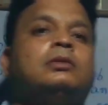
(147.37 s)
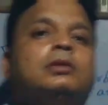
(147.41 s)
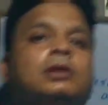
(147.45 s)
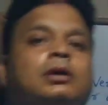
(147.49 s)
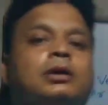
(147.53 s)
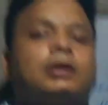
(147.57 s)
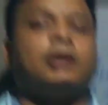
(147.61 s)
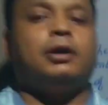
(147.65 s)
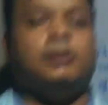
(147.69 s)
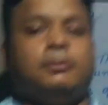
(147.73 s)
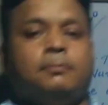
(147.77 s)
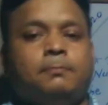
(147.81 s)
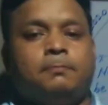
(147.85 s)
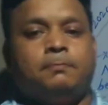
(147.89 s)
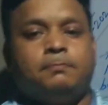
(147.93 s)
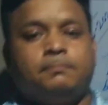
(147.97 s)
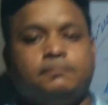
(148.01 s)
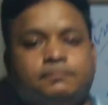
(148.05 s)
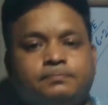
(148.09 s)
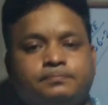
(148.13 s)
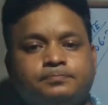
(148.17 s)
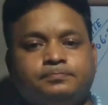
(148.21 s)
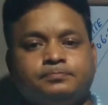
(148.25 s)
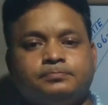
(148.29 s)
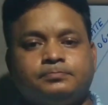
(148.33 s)
the game.
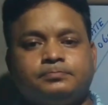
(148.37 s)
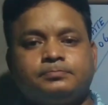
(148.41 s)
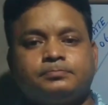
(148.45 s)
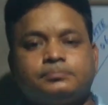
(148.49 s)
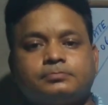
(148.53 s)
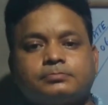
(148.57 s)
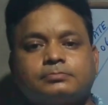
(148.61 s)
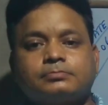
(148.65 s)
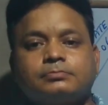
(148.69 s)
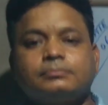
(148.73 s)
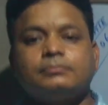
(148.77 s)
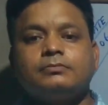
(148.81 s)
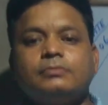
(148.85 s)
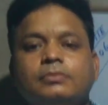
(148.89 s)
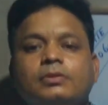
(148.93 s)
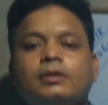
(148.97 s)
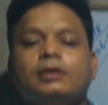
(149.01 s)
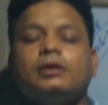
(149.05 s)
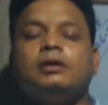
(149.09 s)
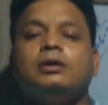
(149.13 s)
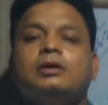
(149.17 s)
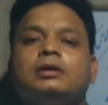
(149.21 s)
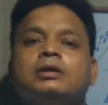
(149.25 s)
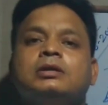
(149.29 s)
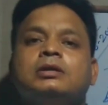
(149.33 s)

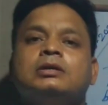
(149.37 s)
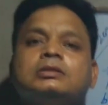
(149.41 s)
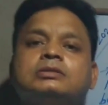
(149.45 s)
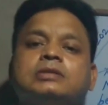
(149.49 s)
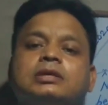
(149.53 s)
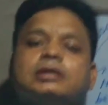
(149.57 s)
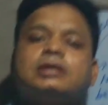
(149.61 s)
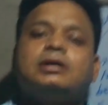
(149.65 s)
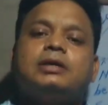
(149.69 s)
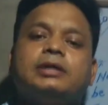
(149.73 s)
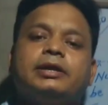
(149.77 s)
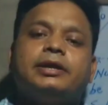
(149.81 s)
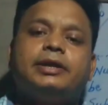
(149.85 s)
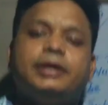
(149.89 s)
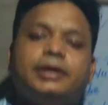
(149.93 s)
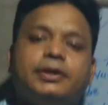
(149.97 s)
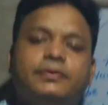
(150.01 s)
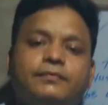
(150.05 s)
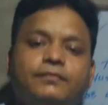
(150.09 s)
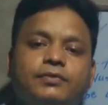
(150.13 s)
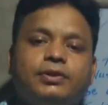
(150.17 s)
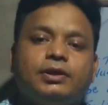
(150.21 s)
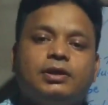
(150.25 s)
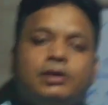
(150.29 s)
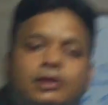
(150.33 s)
Second,
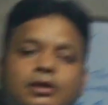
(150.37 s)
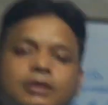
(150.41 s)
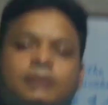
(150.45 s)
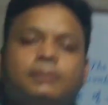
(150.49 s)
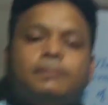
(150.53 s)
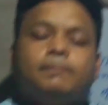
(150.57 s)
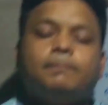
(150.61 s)
every